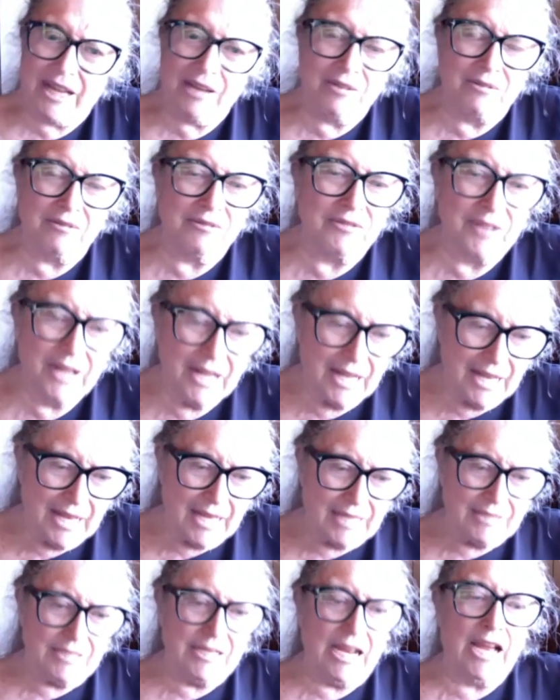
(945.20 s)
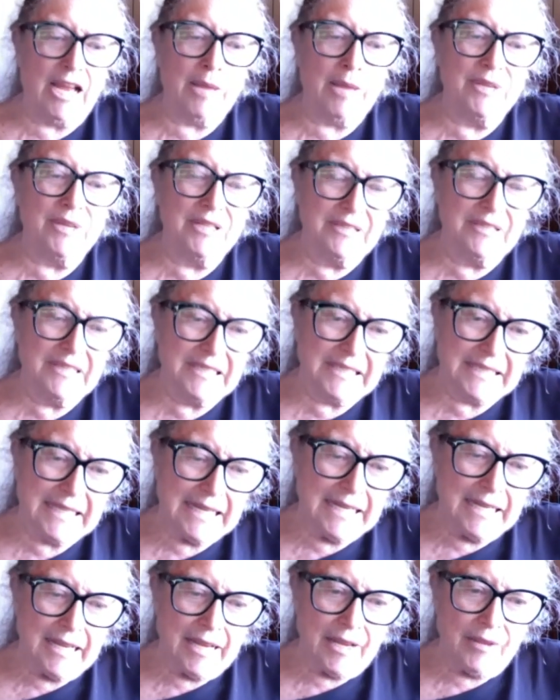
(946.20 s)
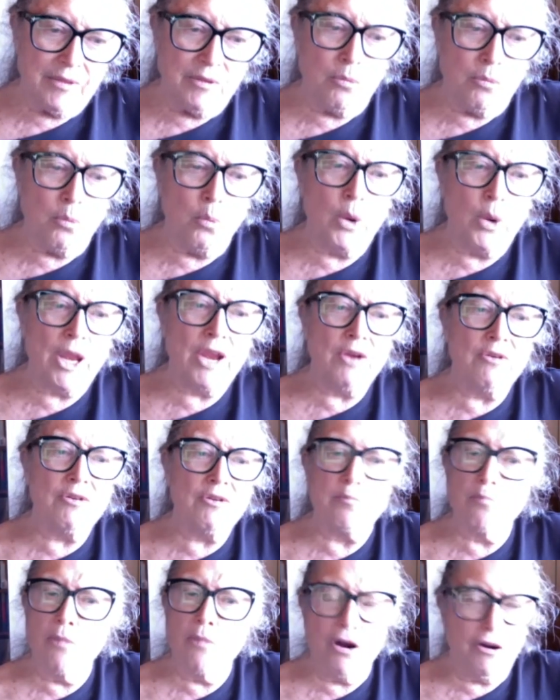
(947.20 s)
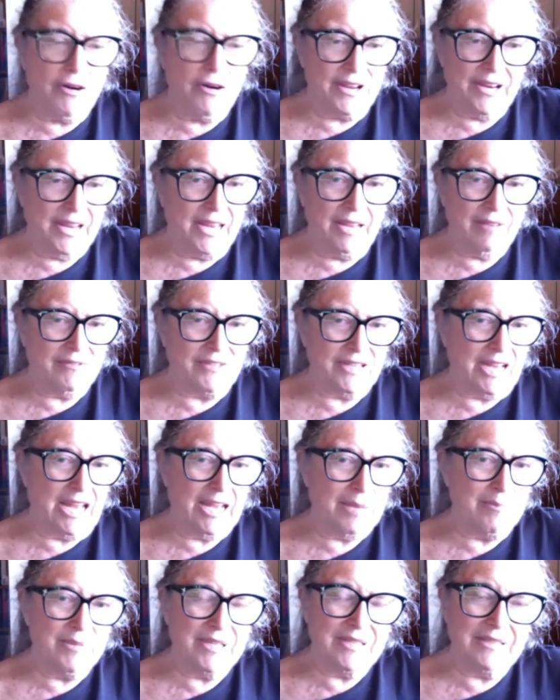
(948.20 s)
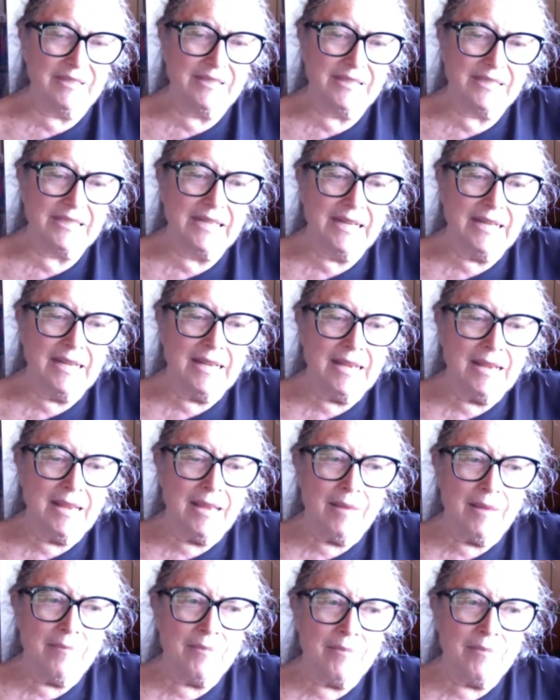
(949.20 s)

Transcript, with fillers: of diamonds and the weird marketing of diamonds. Yeah.